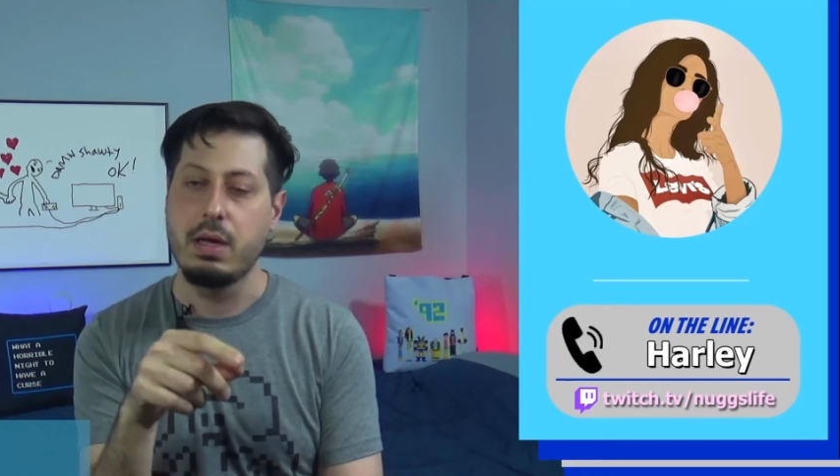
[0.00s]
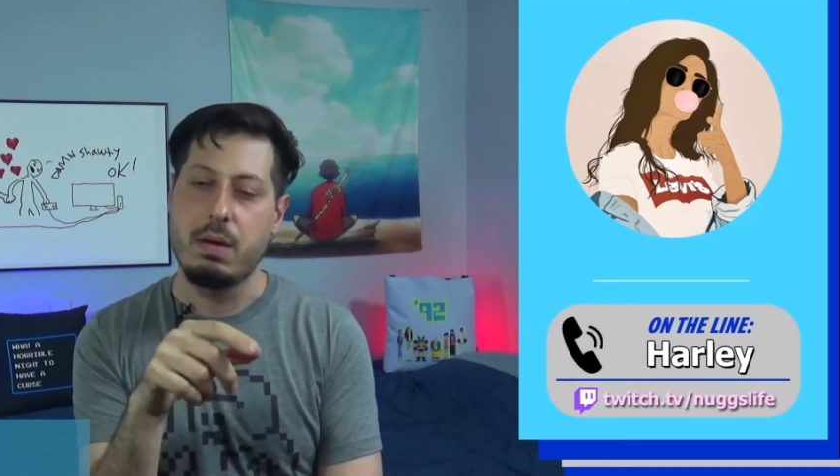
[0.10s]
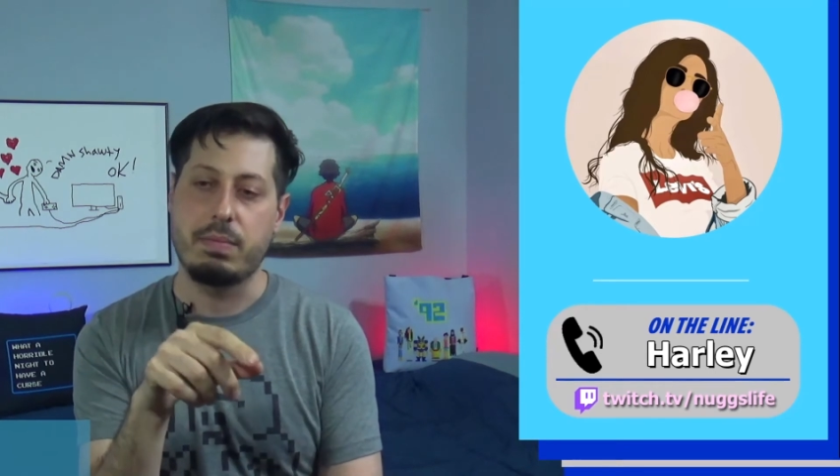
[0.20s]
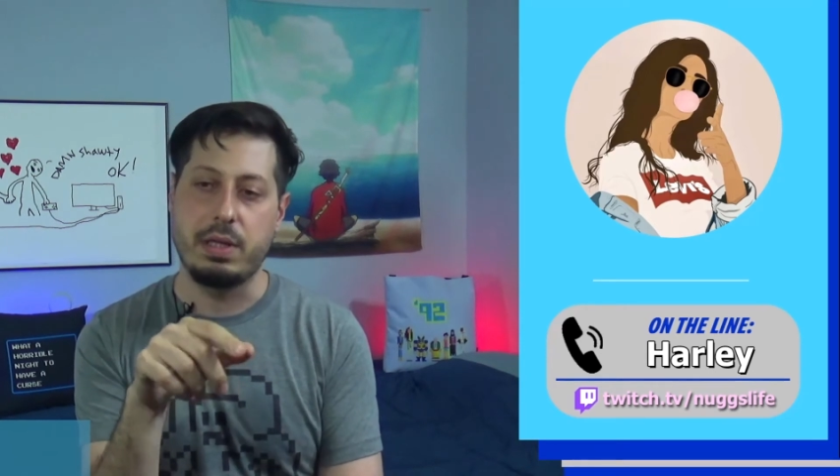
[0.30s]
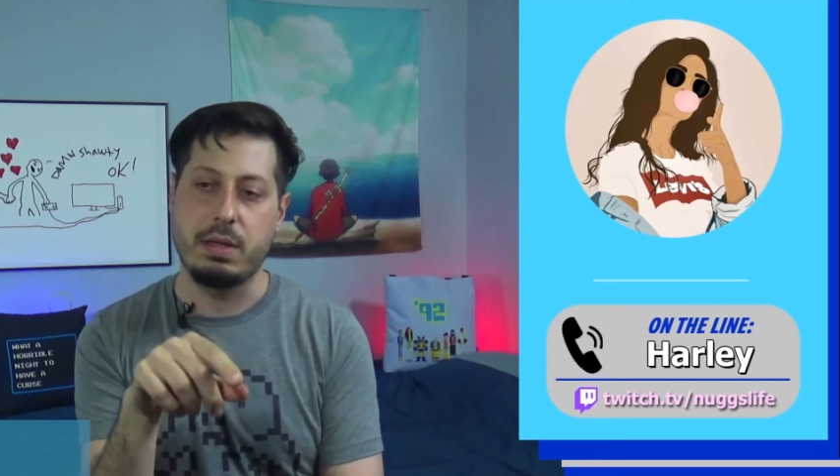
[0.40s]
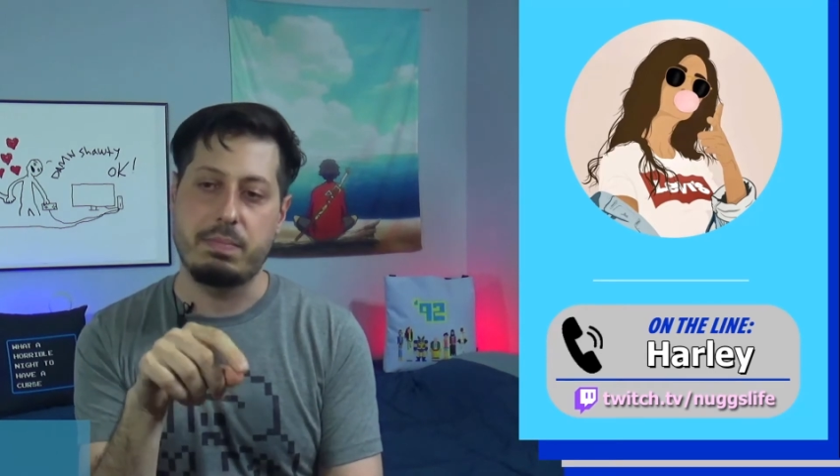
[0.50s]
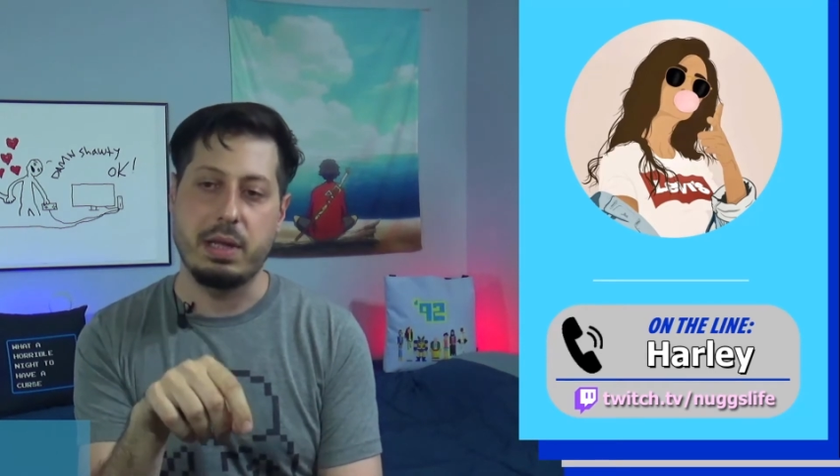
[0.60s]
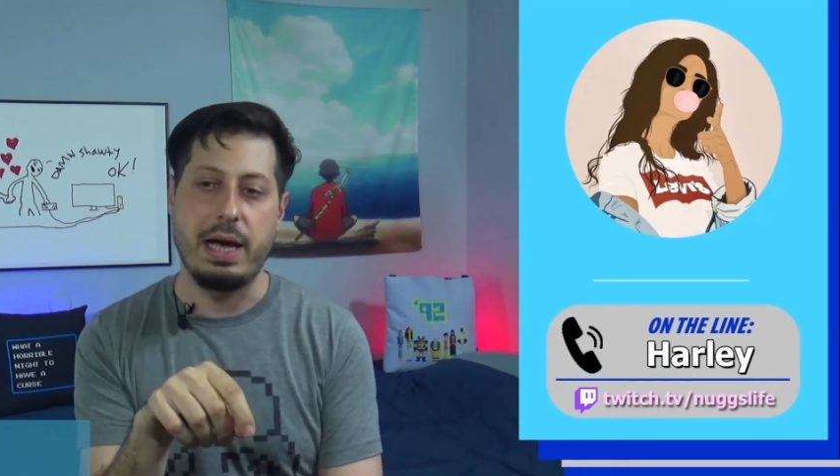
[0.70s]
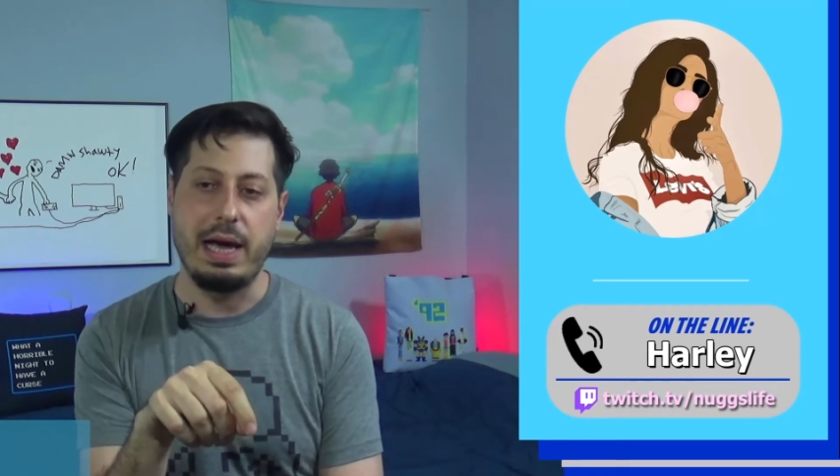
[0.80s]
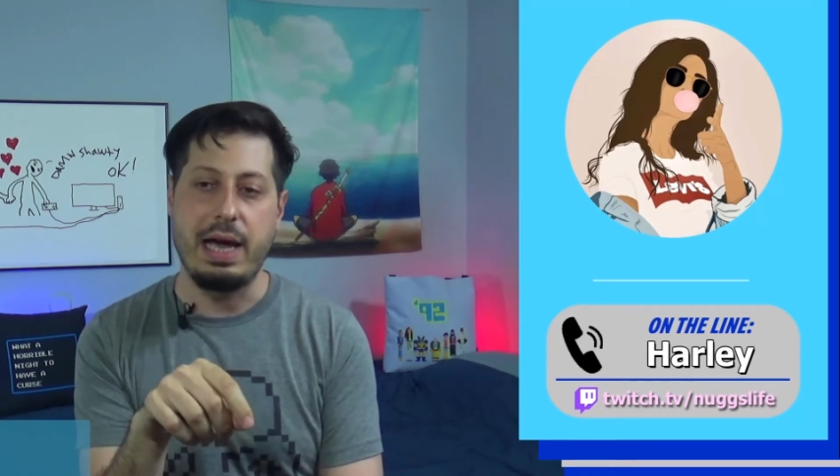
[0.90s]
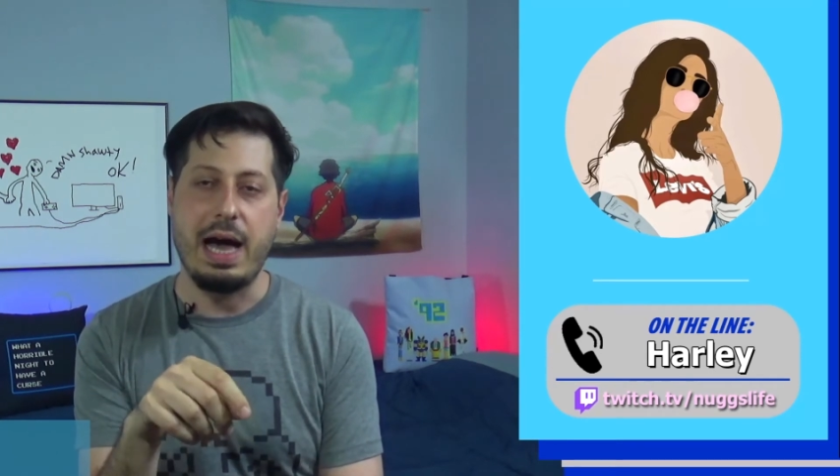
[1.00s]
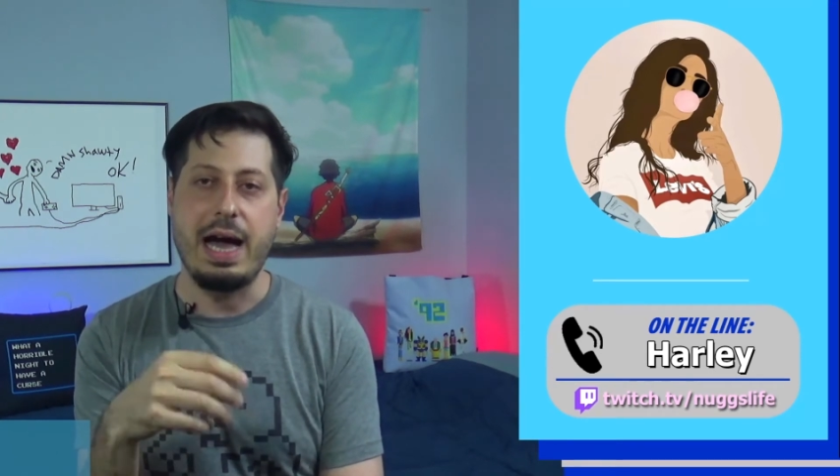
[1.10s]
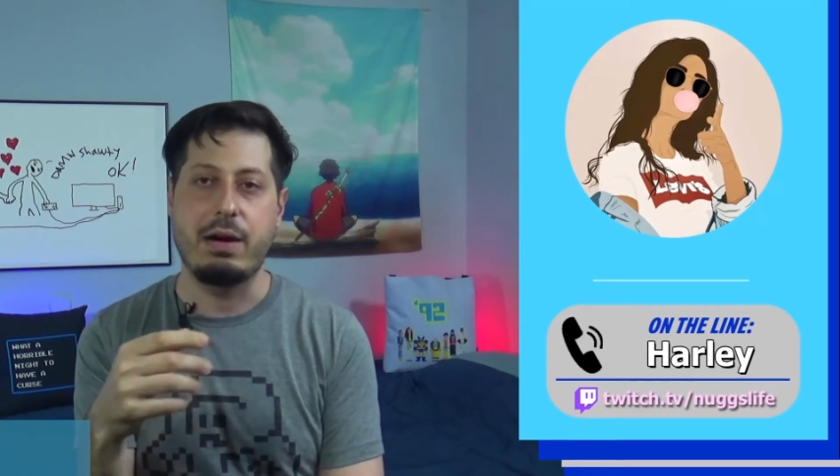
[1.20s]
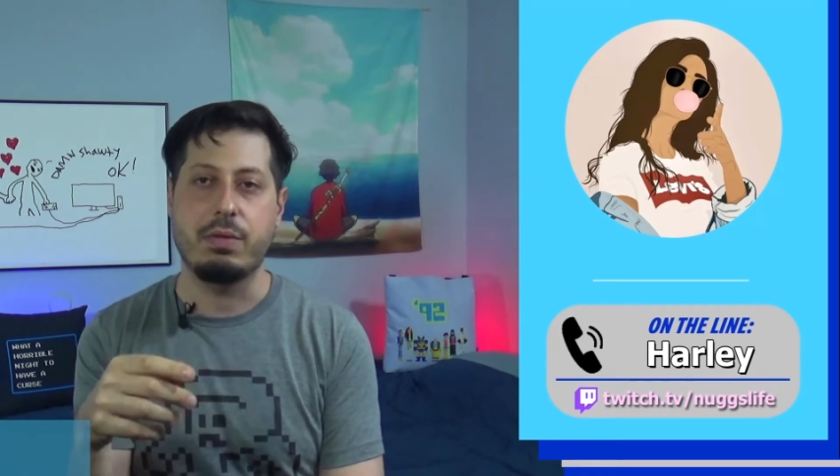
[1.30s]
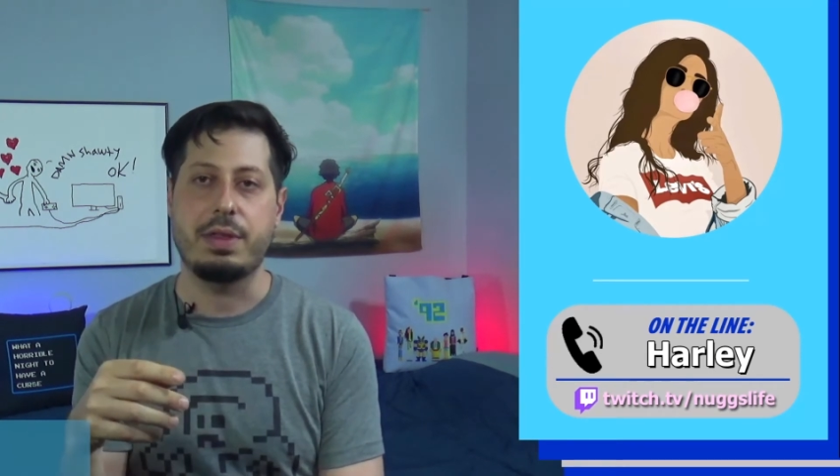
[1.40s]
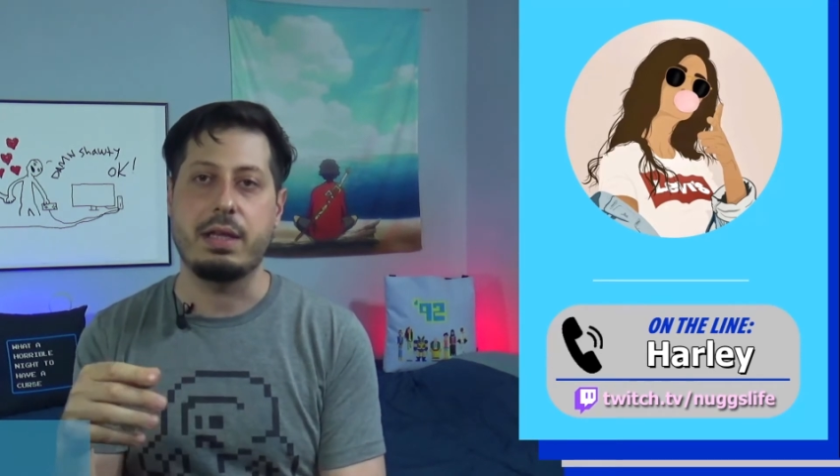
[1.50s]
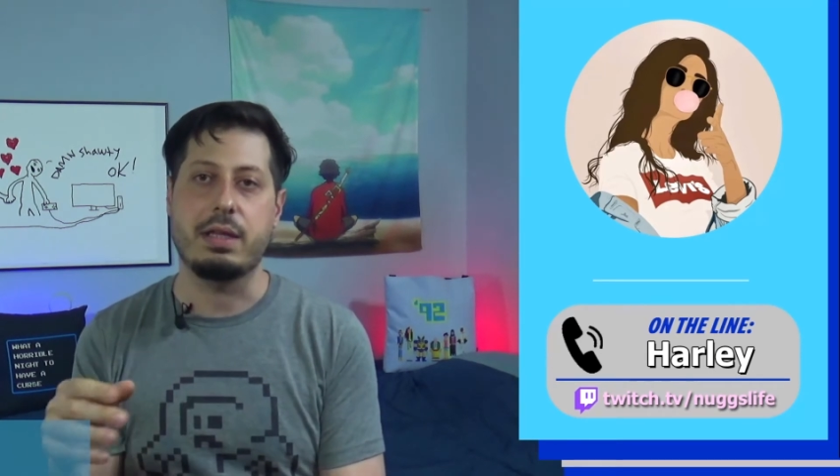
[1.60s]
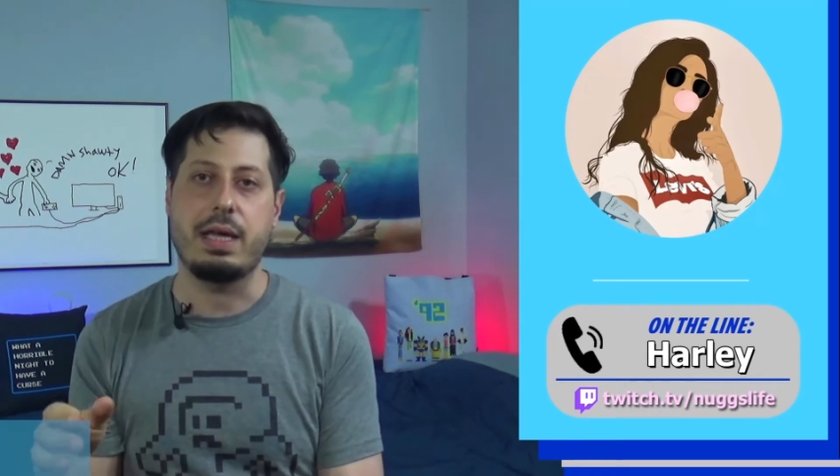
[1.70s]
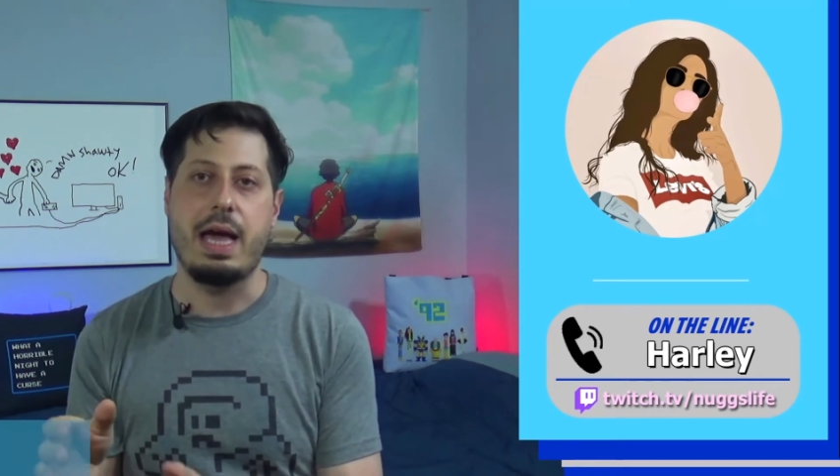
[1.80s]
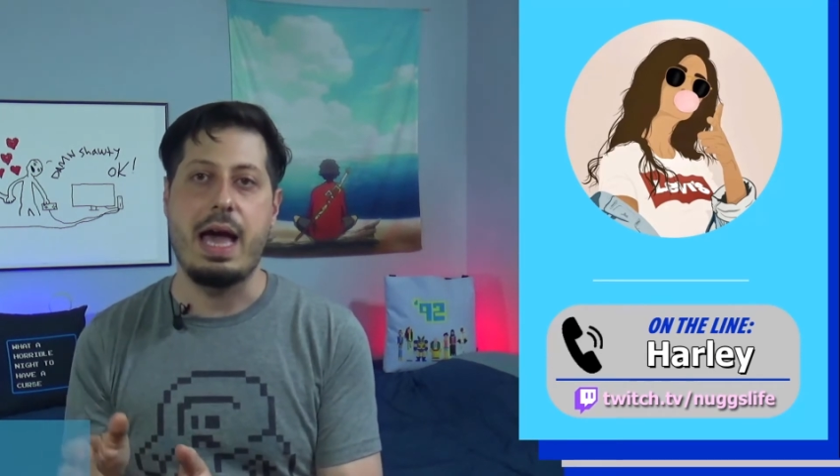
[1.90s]
but in the play, I don't think that
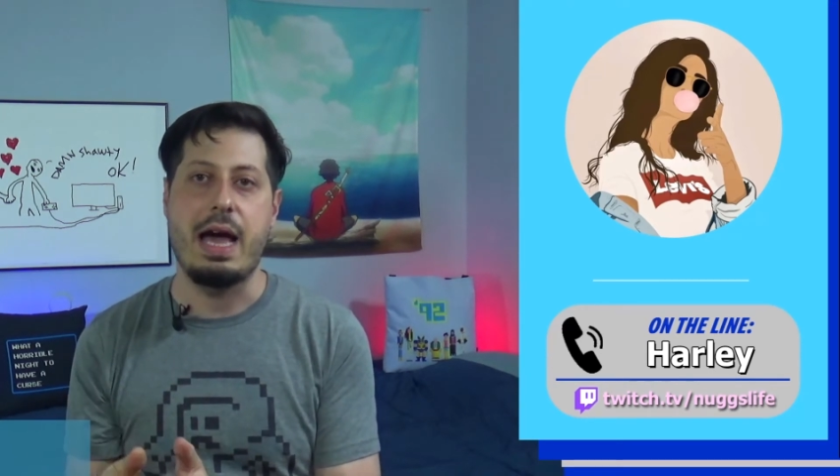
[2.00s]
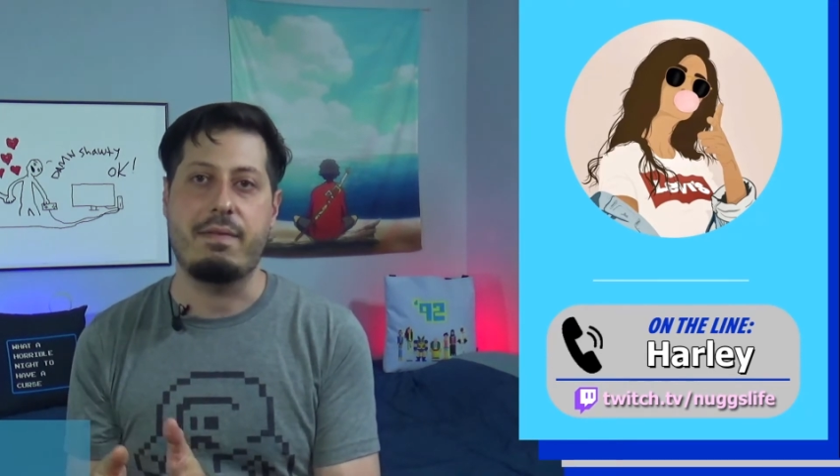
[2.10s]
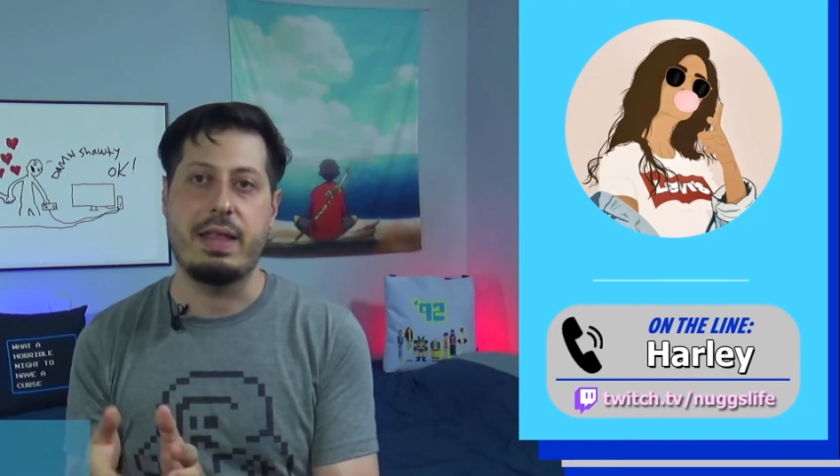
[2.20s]
they have